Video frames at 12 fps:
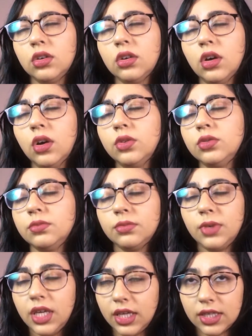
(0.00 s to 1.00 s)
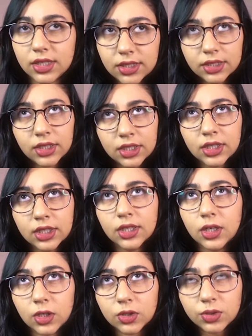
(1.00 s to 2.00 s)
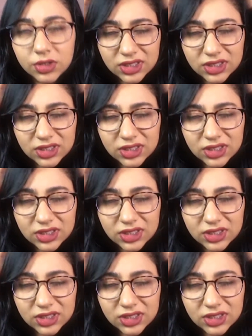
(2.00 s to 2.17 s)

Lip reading: How to make a good